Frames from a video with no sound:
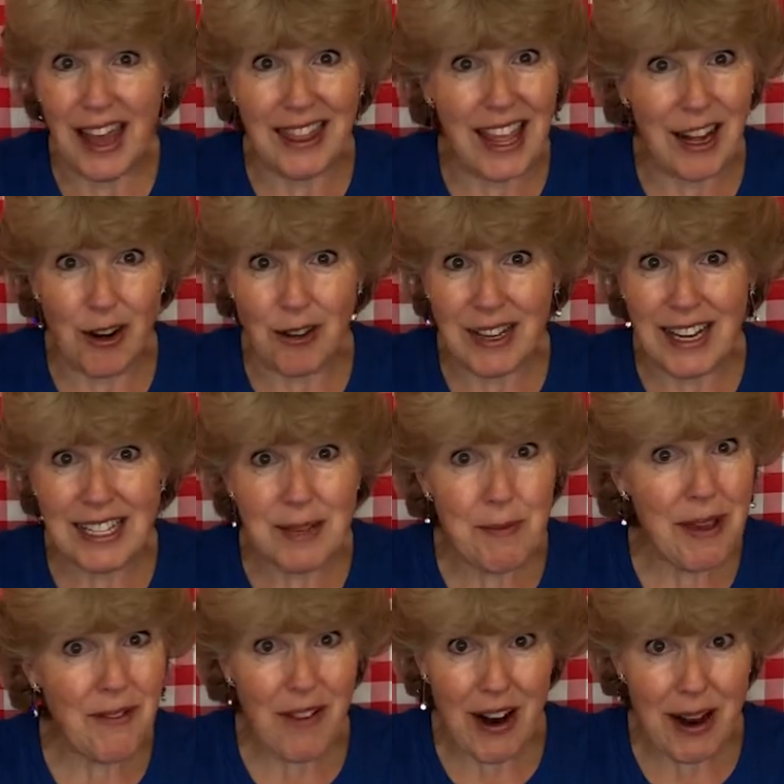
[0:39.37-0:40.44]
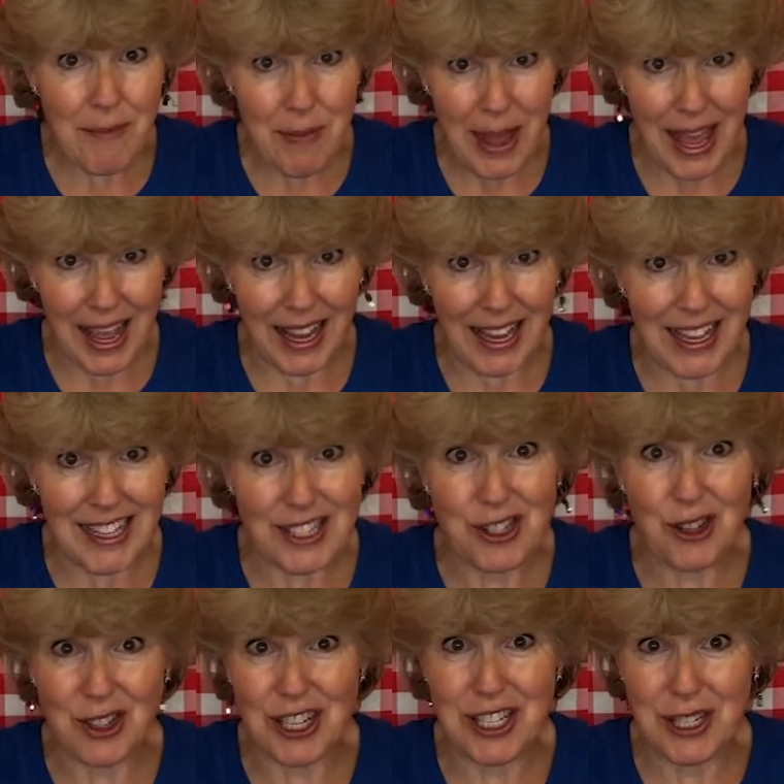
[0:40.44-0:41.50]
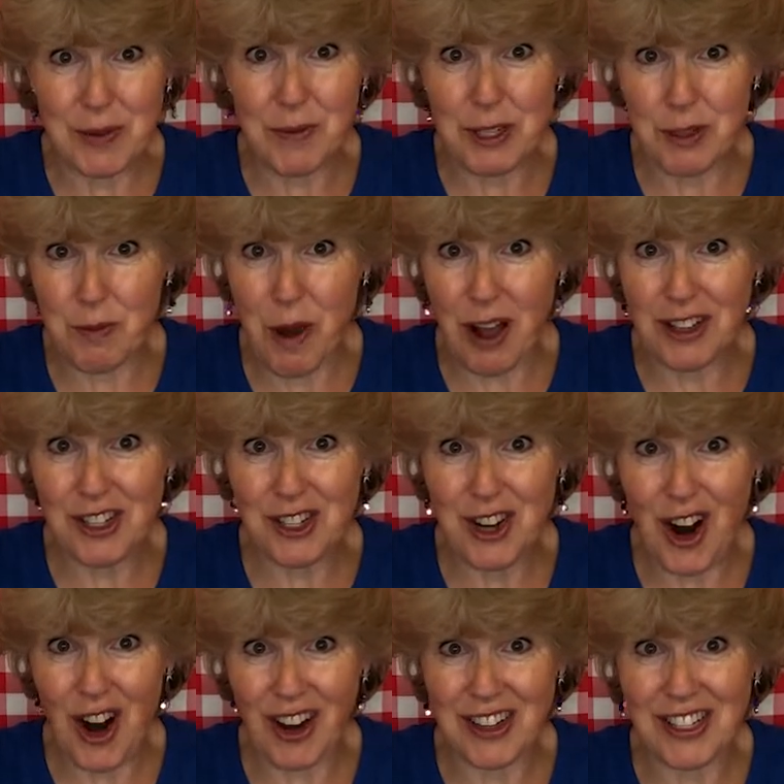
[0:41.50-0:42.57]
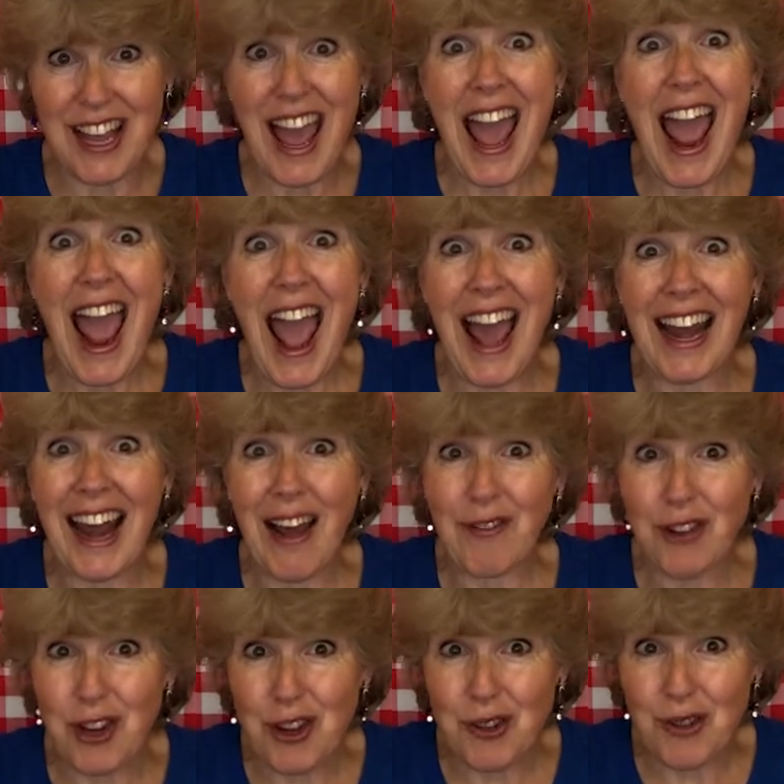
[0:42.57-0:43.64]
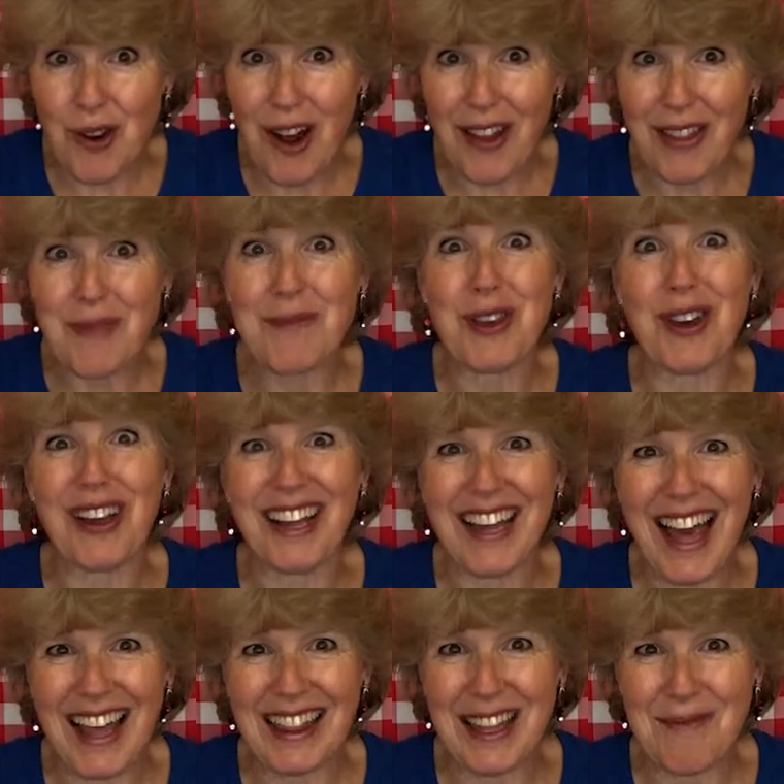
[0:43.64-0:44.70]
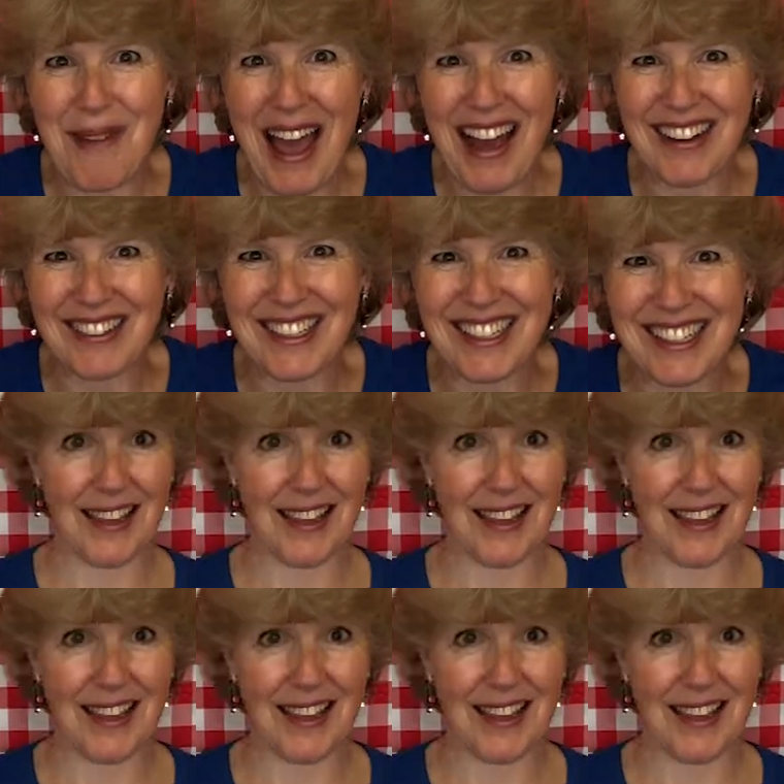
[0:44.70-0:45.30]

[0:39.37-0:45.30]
They don't need to be very big, so just some small stars, and after you draw them, you can cut them out.